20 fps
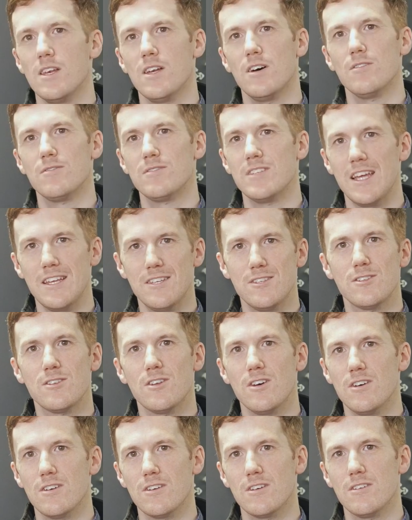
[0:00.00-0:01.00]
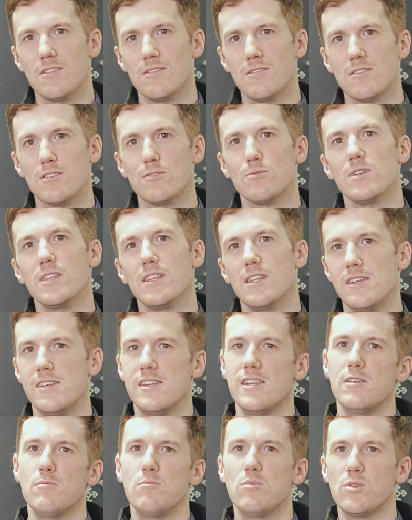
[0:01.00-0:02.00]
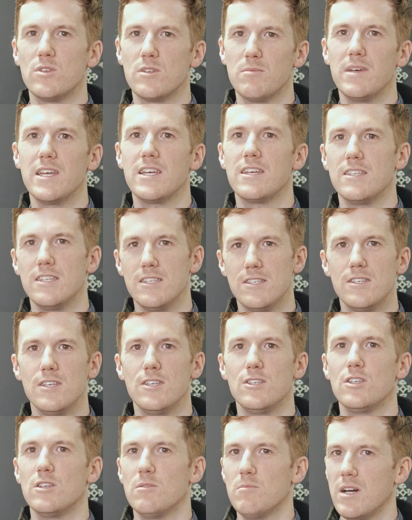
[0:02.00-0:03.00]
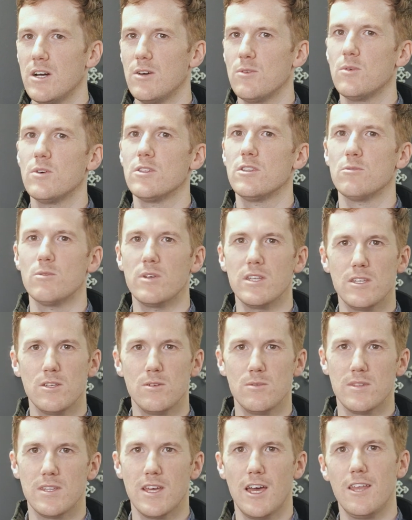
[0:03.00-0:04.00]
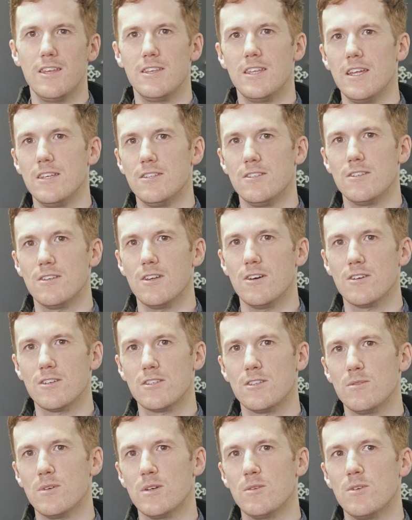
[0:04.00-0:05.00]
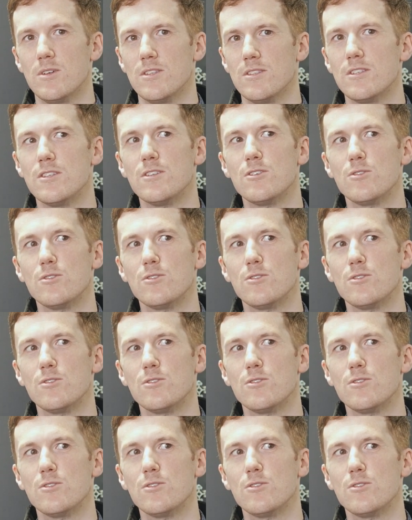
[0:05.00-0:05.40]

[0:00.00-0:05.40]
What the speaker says: lot of dead stock. So we're then able to make a decision about what do we do with that dead stock. Do we want to